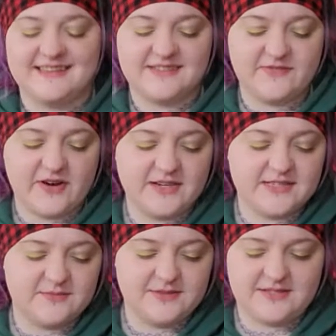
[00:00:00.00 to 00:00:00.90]
It's very
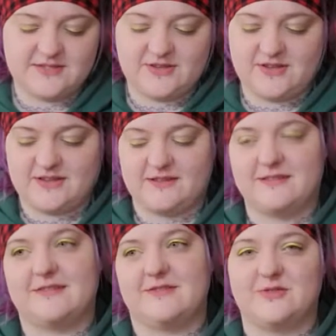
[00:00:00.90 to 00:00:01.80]
similar to sort of
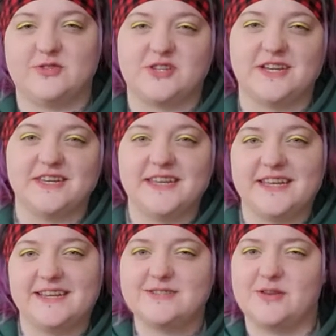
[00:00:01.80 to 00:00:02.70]
crochet and
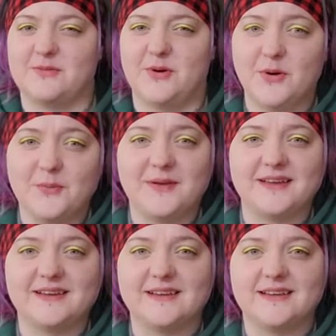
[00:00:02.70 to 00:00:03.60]
knitting, so I'm
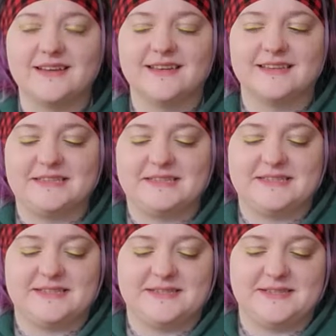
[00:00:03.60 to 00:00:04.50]
hoping
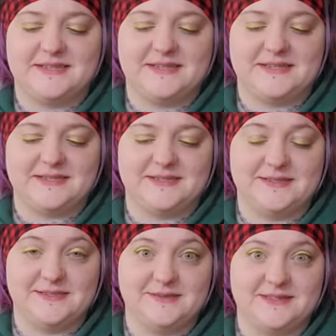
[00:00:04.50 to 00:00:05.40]
I can
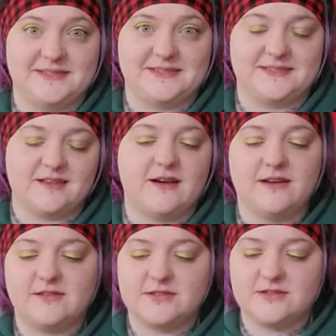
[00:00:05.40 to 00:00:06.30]
do this.
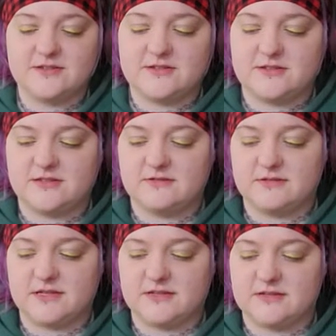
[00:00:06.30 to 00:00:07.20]
I also used to do
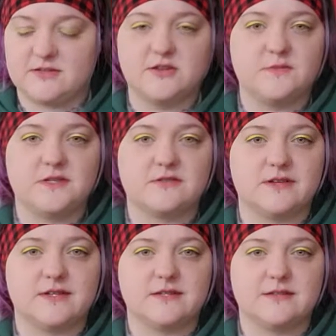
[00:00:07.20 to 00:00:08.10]
Scooby
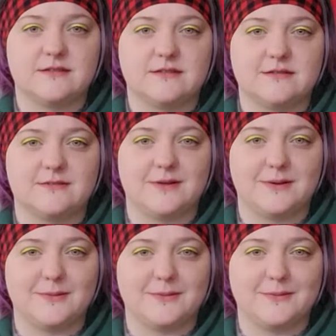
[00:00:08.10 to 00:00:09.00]
strings.
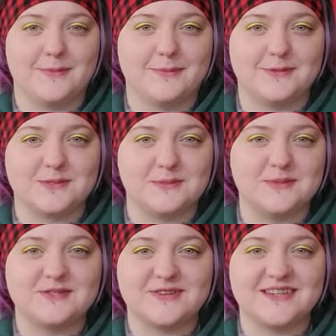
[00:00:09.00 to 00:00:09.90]
Anyone remember
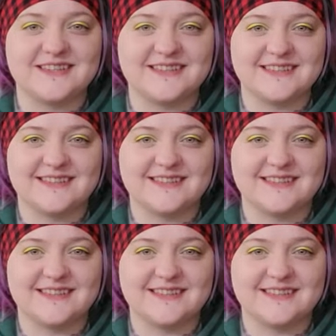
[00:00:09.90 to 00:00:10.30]
Scooby strings?